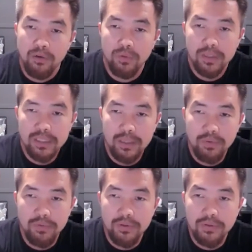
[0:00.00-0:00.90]
what are some
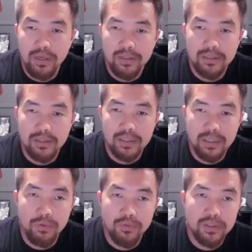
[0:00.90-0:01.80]
of the thoughts and
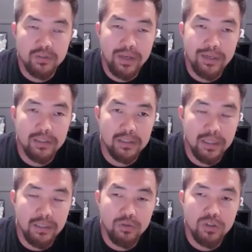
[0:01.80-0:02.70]
some of the strategies
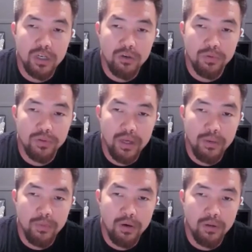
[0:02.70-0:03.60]
that you share with
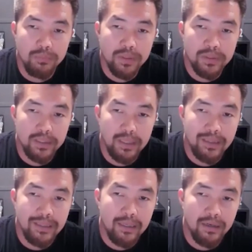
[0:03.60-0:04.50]
them on building
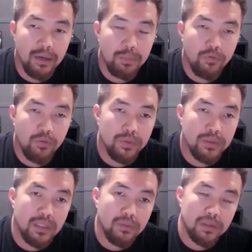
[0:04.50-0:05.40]
and leading high performing
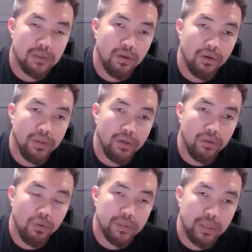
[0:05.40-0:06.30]
teams on that
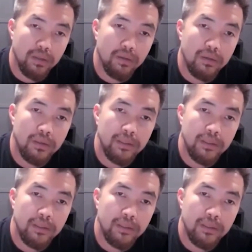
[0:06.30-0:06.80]
global scale